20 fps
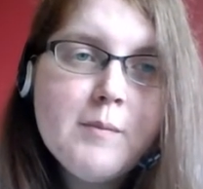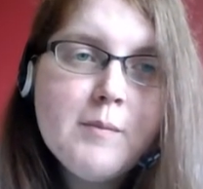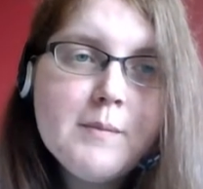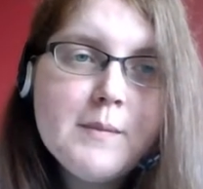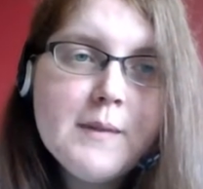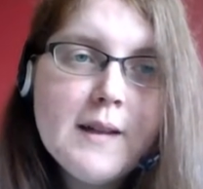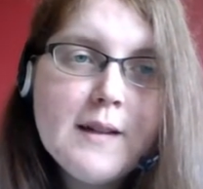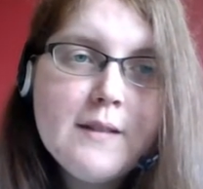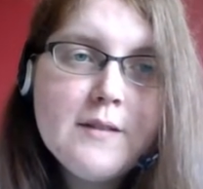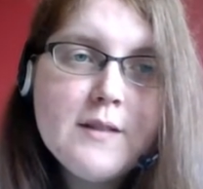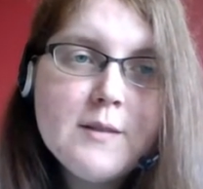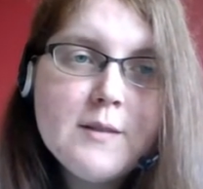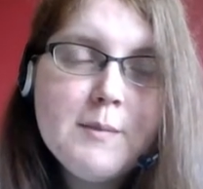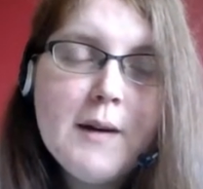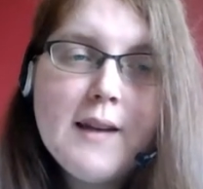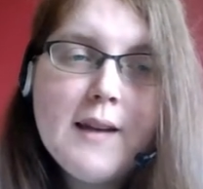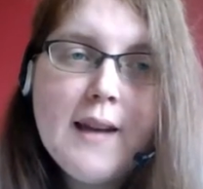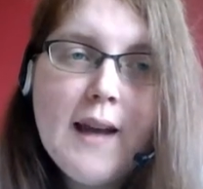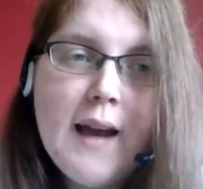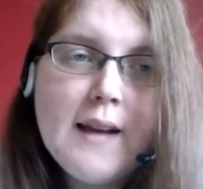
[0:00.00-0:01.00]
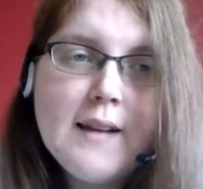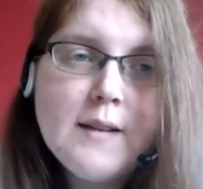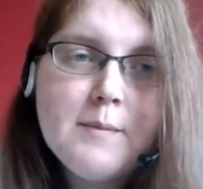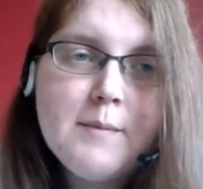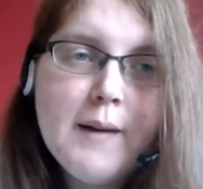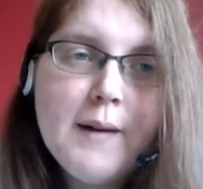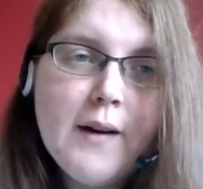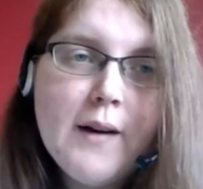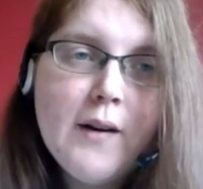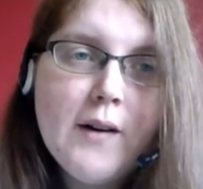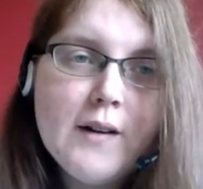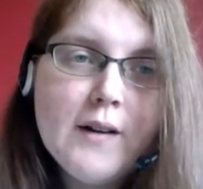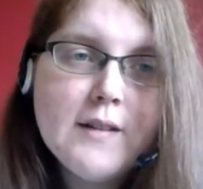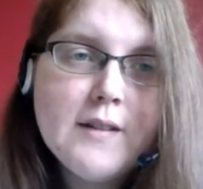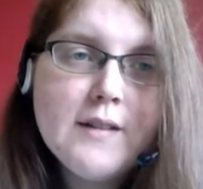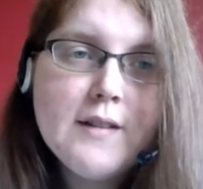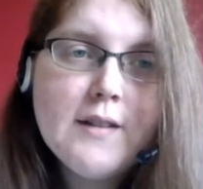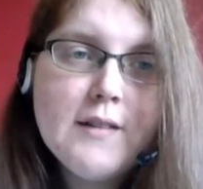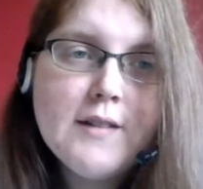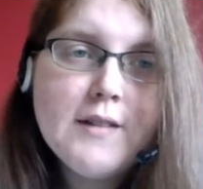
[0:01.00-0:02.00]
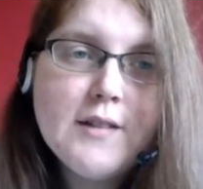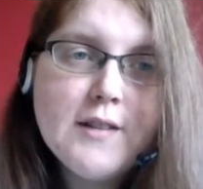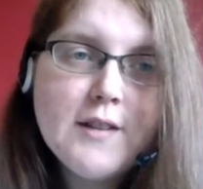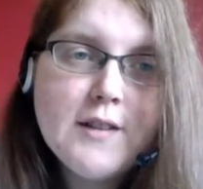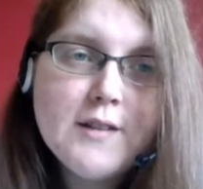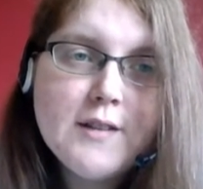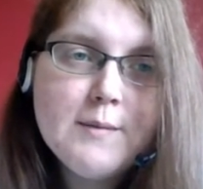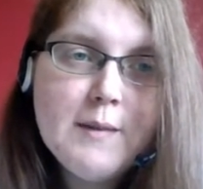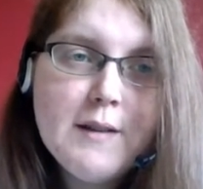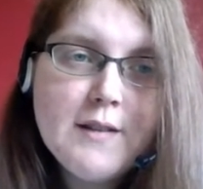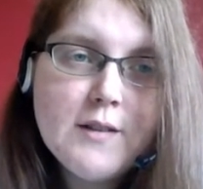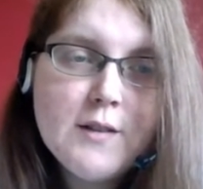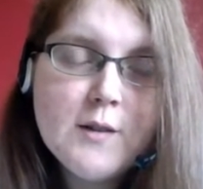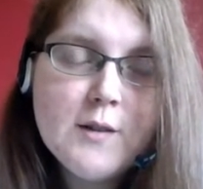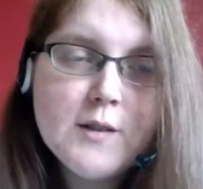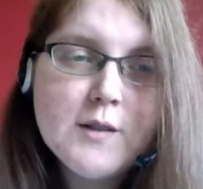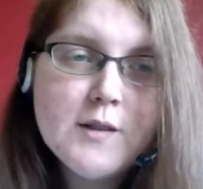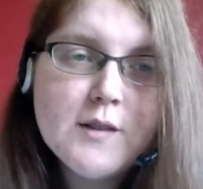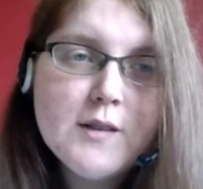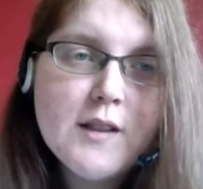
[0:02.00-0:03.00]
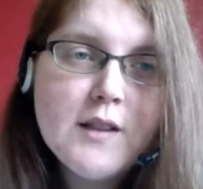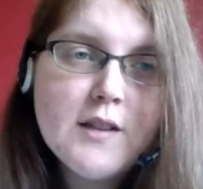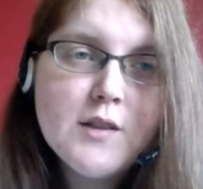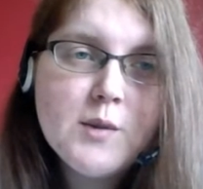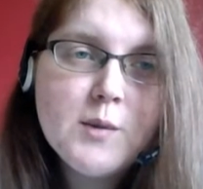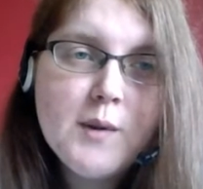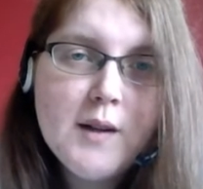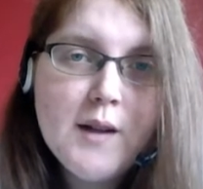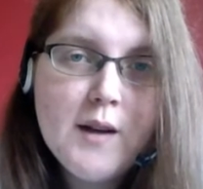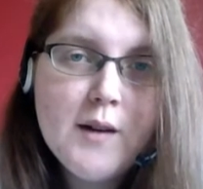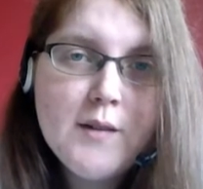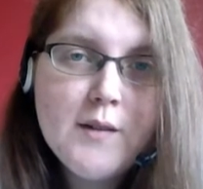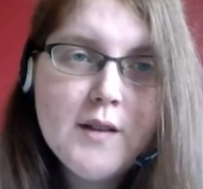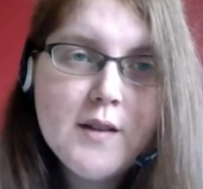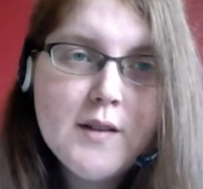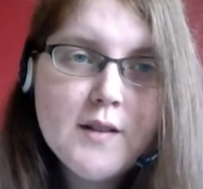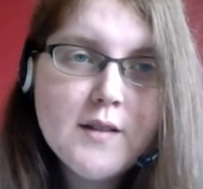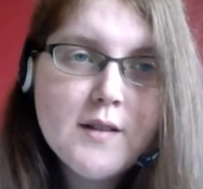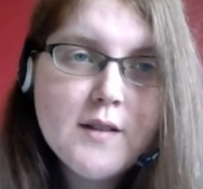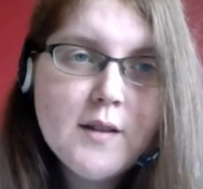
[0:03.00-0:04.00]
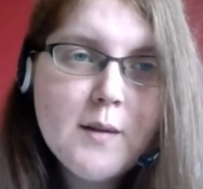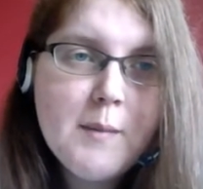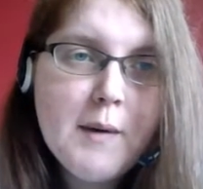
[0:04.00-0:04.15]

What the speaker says: but it was my nan and my aunt who introduced me to cross stitch when I was